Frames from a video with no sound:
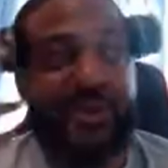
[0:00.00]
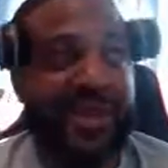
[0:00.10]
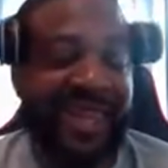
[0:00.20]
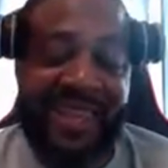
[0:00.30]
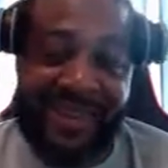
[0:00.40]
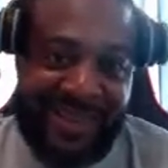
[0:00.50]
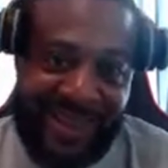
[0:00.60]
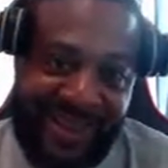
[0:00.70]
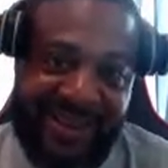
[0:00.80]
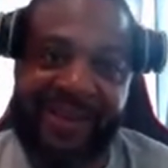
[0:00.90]
You can't
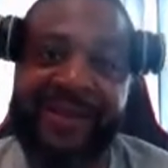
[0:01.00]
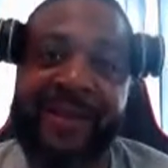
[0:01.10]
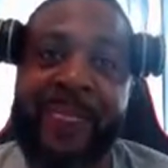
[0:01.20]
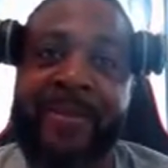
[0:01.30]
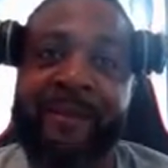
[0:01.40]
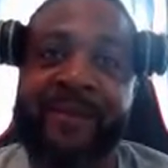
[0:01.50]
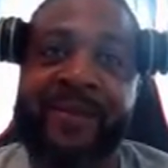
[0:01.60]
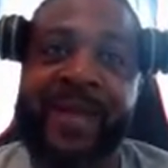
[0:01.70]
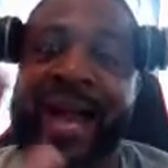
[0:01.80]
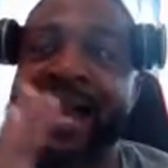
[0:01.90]
care.
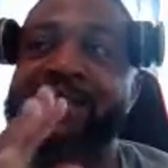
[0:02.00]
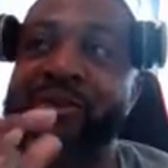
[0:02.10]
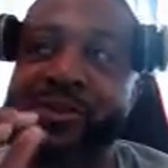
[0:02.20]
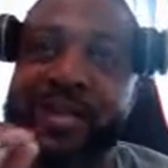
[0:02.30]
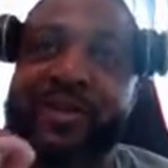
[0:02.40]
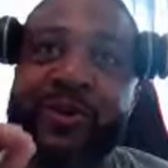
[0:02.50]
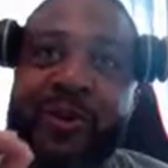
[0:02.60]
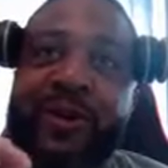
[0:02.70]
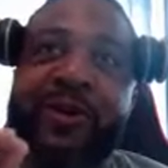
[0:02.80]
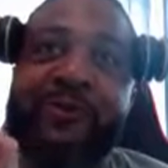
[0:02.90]
Guys, you need to
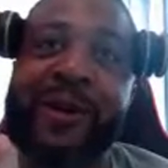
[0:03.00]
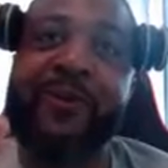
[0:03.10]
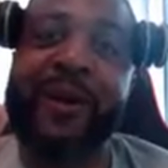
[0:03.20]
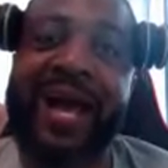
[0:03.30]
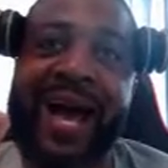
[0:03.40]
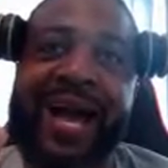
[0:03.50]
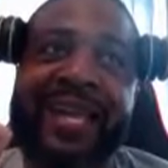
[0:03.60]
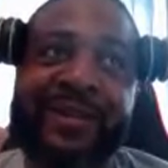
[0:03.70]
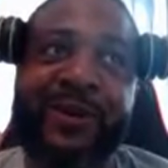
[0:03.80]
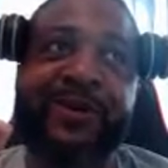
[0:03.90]
walk around with an
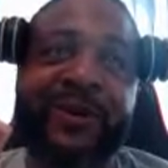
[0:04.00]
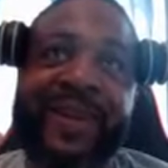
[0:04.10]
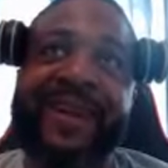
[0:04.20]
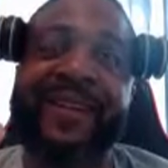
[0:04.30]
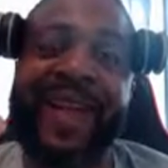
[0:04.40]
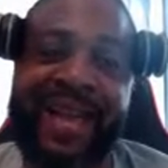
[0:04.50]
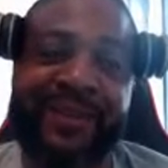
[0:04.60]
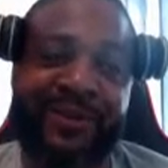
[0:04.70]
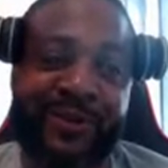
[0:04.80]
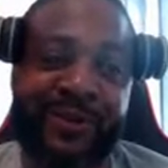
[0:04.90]
I don't care
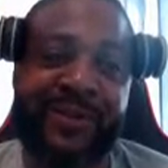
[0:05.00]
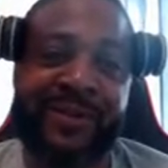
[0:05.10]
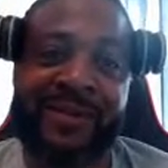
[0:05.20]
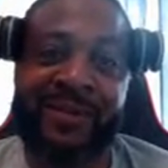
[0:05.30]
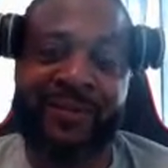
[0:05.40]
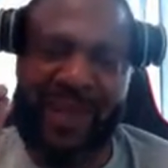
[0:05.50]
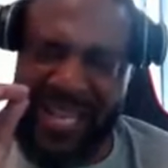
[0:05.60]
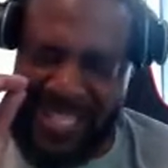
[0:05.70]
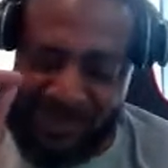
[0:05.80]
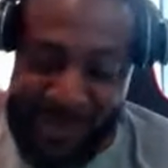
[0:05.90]
attitude,
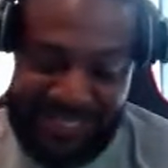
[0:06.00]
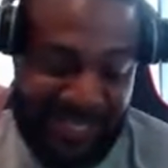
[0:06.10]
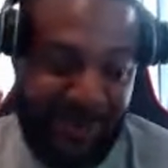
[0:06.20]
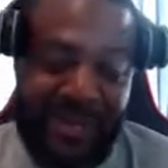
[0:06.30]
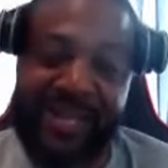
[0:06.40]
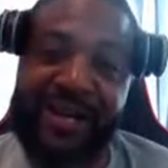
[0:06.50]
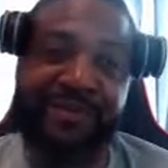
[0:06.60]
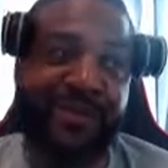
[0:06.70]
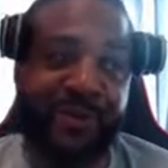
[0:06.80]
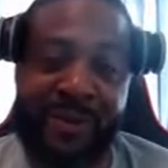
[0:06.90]
especially when it
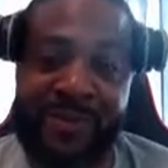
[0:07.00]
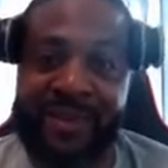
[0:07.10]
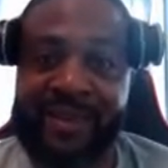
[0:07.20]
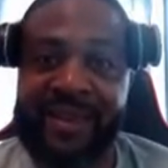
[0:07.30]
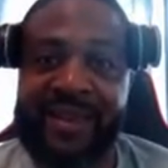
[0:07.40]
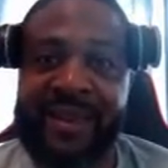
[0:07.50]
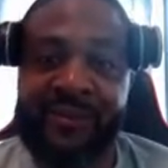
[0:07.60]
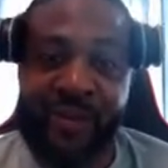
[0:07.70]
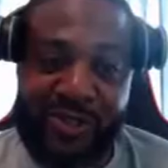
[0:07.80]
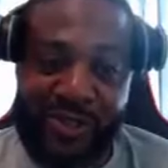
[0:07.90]
comes to women.
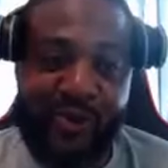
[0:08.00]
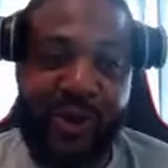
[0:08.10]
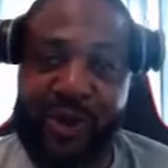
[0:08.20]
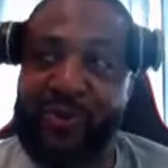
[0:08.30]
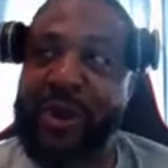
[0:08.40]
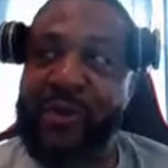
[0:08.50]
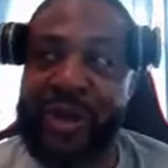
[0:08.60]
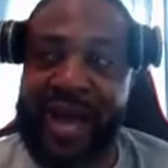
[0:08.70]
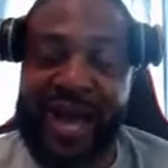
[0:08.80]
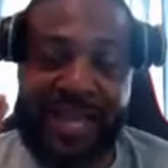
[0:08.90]
Once you walk around
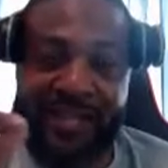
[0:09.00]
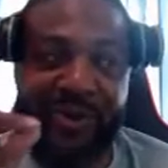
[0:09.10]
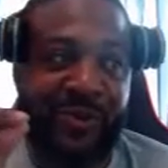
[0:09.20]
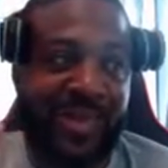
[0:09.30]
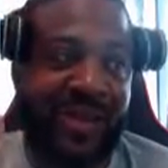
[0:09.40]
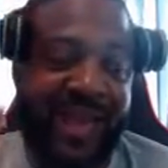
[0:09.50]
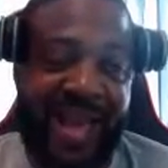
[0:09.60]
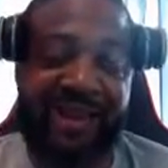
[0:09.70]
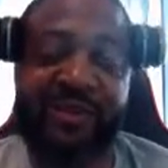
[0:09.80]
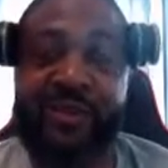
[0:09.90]
with an I don't care
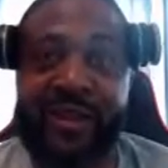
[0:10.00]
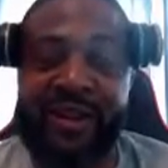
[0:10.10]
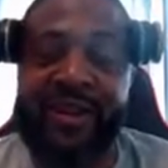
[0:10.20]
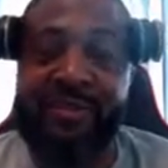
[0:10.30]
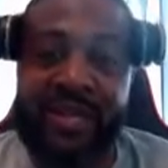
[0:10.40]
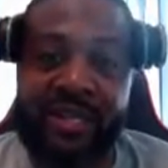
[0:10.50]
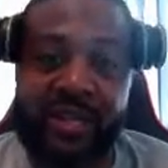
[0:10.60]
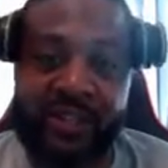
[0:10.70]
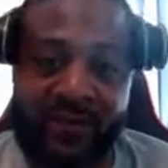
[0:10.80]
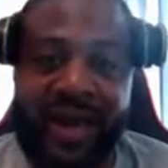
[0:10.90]
attitude, you're gonna be
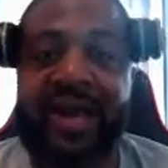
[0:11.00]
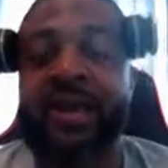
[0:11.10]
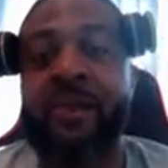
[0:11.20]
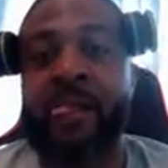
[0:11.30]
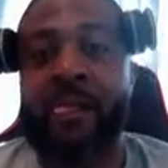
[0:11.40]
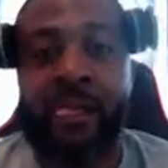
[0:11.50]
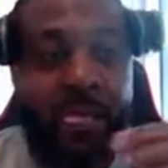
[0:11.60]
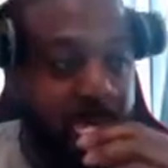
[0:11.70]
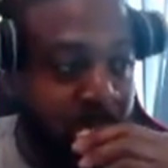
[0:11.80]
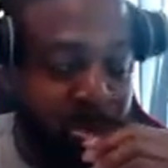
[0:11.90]
just fine.
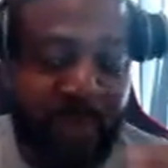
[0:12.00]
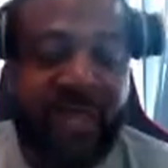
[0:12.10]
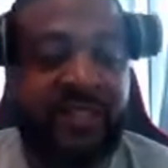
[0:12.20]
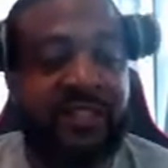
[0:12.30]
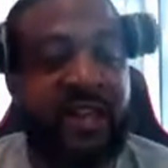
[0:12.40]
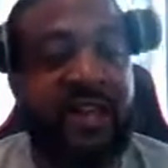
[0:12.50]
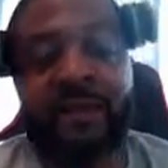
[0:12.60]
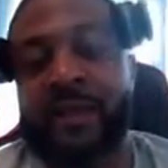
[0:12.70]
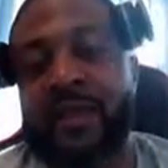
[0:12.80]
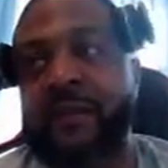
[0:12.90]
Because
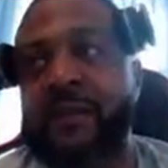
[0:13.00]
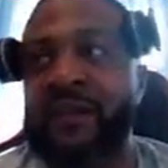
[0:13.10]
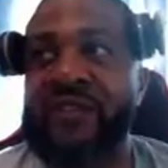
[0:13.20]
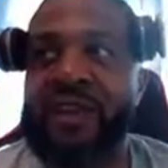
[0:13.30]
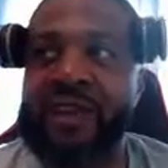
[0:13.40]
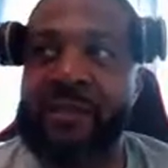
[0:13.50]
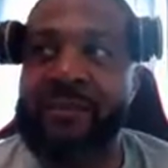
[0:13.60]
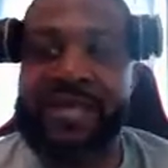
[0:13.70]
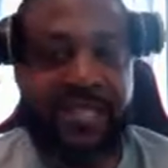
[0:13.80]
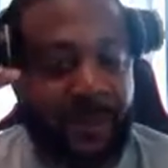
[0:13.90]
nothing can nothing
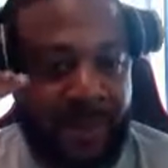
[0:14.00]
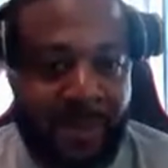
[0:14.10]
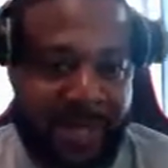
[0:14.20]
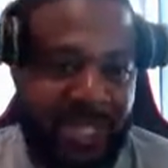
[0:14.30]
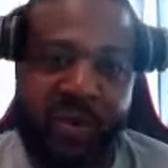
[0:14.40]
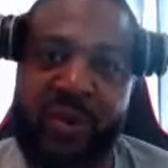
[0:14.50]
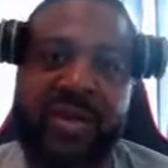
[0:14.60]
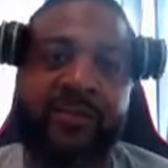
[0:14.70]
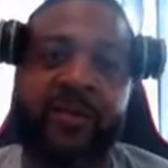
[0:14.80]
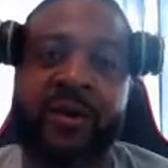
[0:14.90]
can mess up your mental
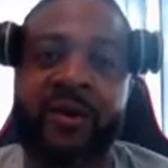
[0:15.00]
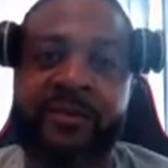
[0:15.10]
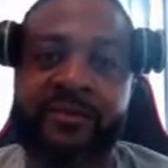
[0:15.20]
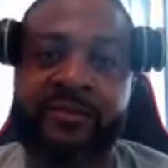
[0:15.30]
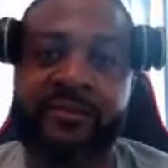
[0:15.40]
anymore.